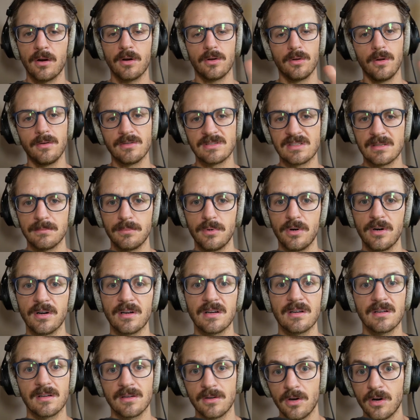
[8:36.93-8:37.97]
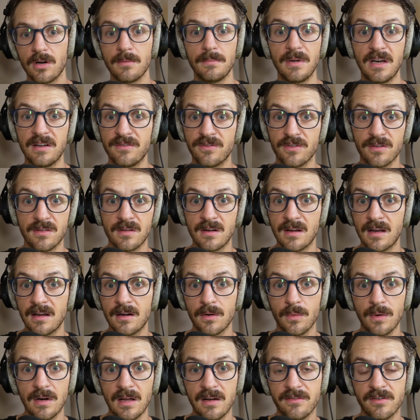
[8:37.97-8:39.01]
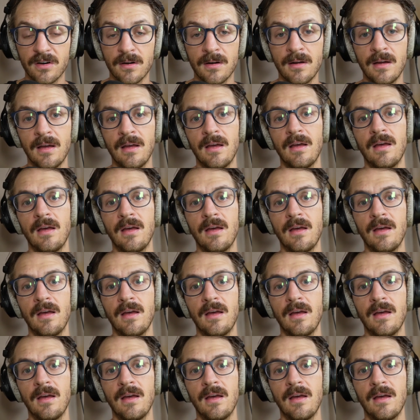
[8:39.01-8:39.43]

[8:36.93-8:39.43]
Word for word: close the book, go to bed for the night or whatever.